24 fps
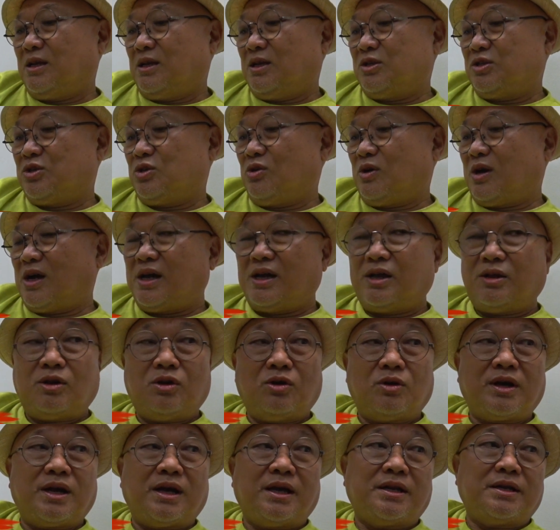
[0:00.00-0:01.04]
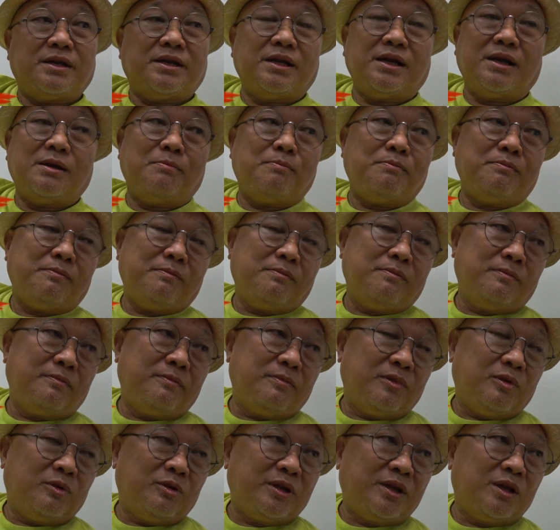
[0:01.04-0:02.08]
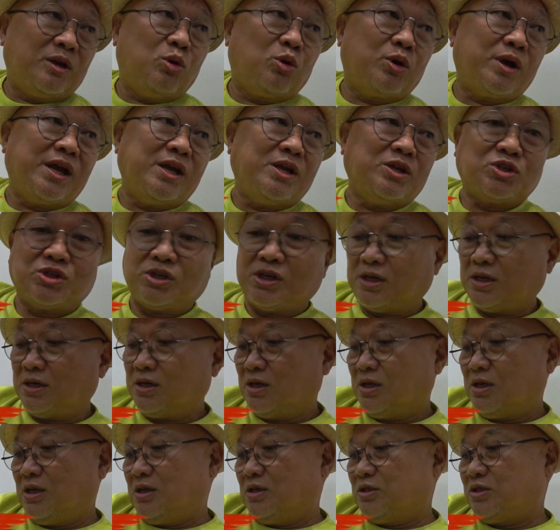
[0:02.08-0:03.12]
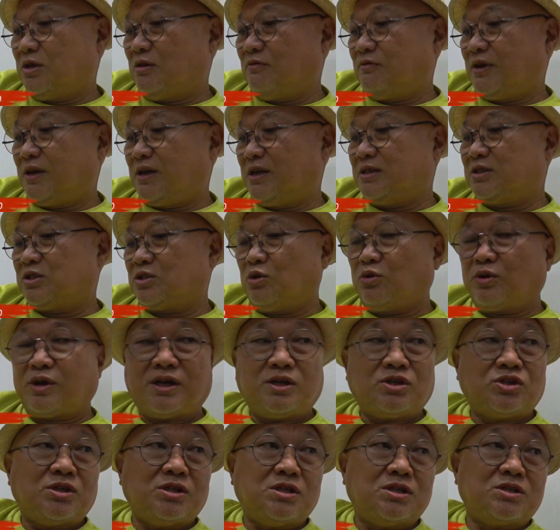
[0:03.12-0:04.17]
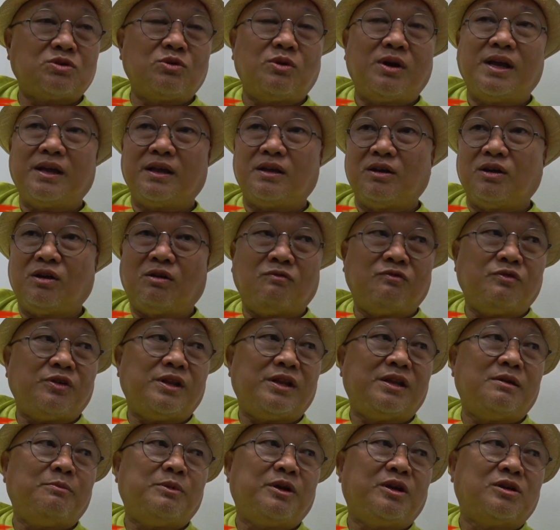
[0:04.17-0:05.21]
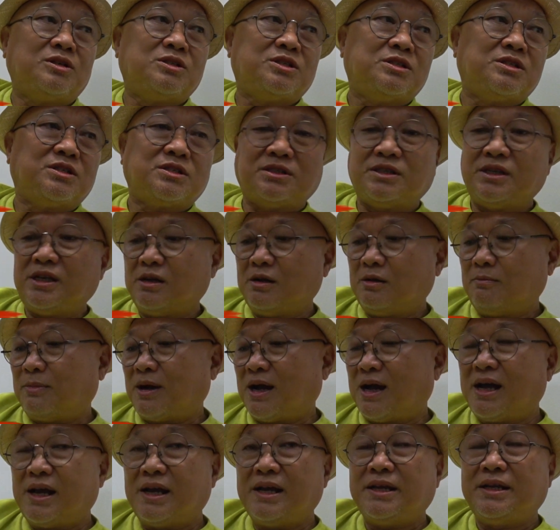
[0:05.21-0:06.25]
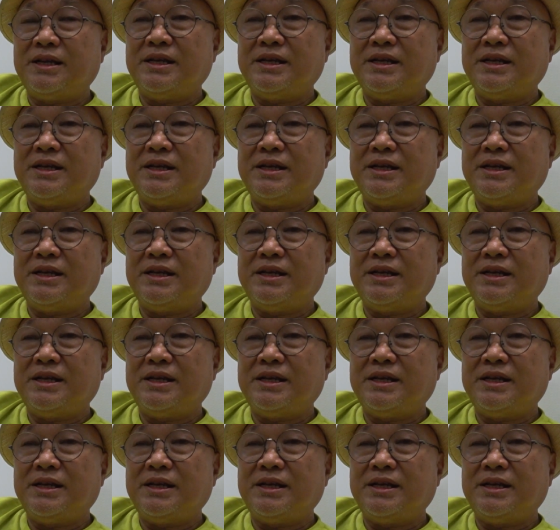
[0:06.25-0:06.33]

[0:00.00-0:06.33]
So I look at the location. So I find this location is quite convenient because it's nearby